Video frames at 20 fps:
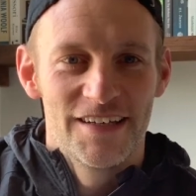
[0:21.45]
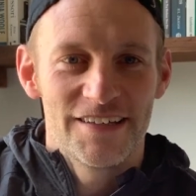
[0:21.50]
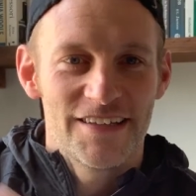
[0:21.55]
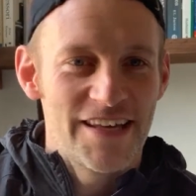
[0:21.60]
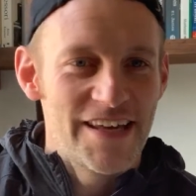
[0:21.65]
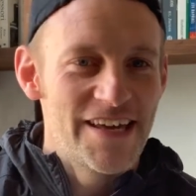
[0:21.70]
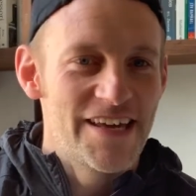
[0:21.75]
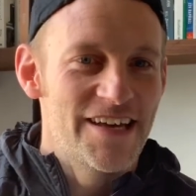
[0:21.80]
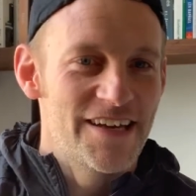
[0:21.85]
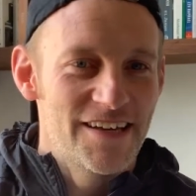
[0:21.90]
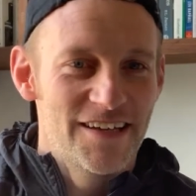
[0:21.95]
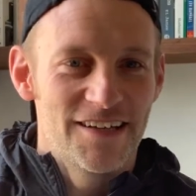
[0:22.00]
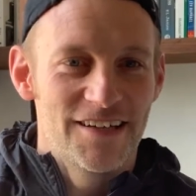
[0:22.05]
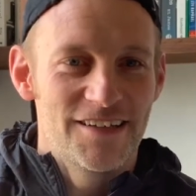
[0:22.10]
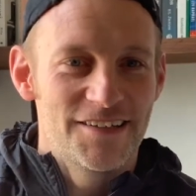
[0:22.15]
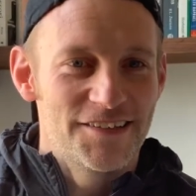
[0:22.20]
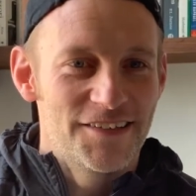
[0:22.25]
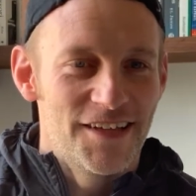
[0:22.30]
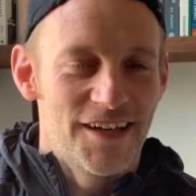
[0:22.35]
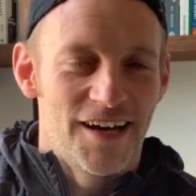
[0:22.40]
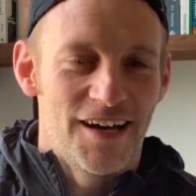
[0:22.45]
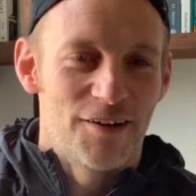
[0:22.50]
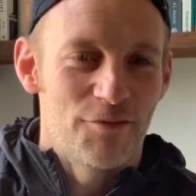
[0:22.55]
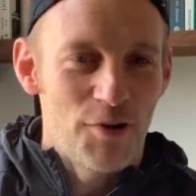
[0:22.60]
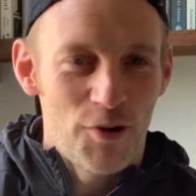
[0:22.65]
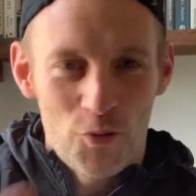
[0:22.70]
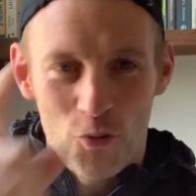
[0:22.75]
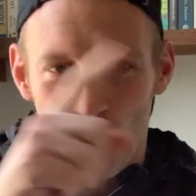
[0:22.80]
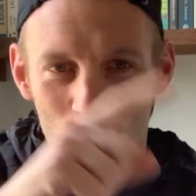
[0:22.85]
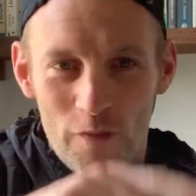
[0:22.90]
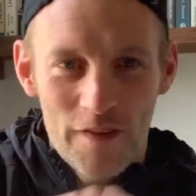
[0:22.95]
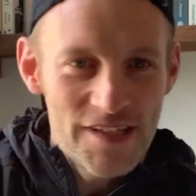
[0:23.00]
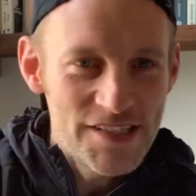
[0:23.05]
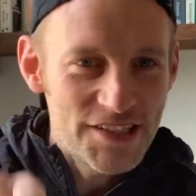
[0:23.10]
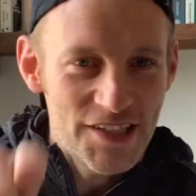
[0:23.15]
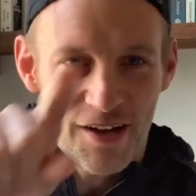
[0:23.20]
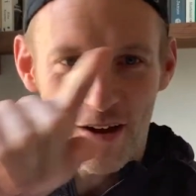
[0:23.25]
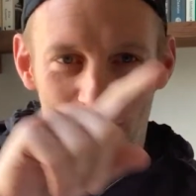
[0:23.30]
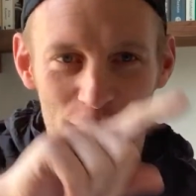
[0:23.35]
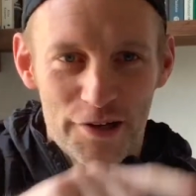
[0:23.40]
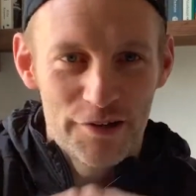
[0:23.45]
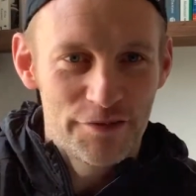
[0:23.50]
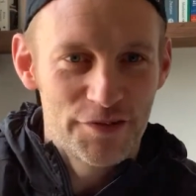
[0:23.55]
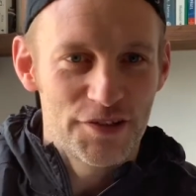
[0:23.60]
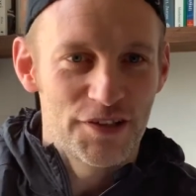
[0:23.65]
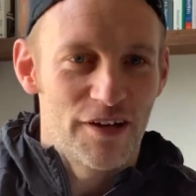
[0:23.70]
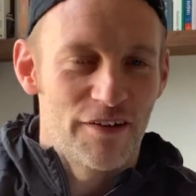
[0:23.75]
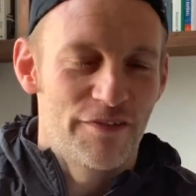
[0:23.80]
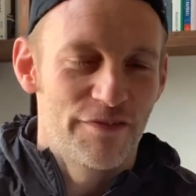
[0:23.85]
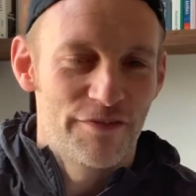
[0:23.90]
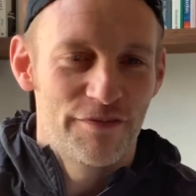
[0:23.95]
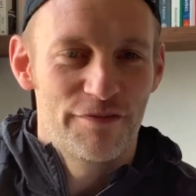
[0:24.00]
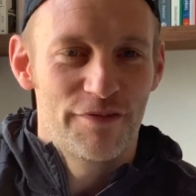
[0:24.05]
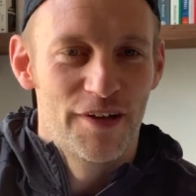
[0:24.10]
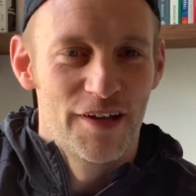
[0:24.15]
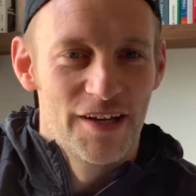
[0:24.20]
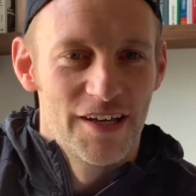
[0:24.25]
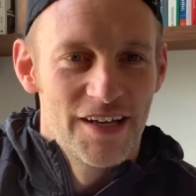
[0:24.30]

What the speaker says: gear, where all this kind of stuff